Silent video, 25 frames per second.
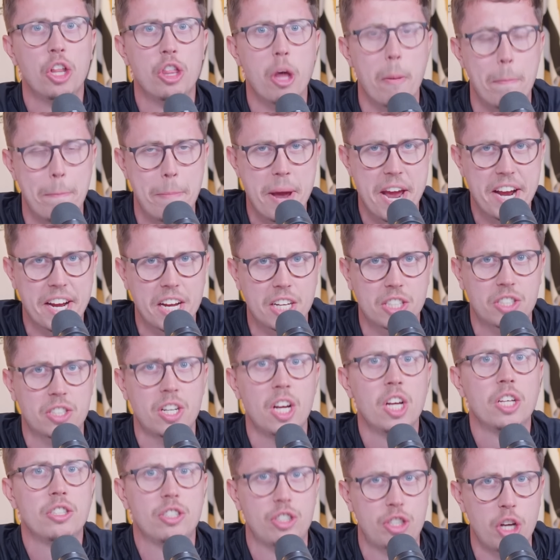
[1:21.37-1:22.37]
the biggest
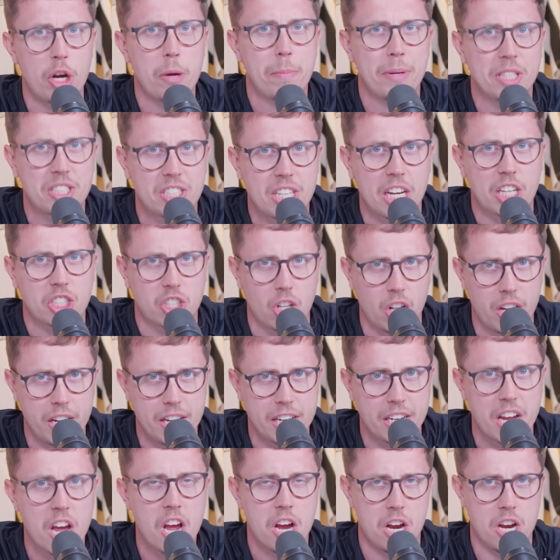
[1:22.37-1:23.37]
Super 6
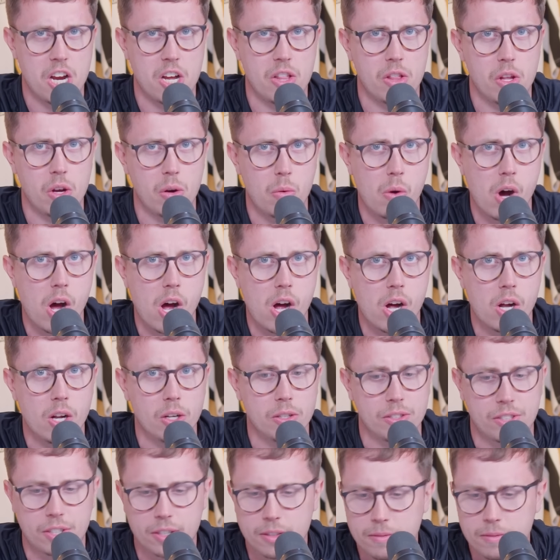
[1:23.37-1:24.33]
league in the world.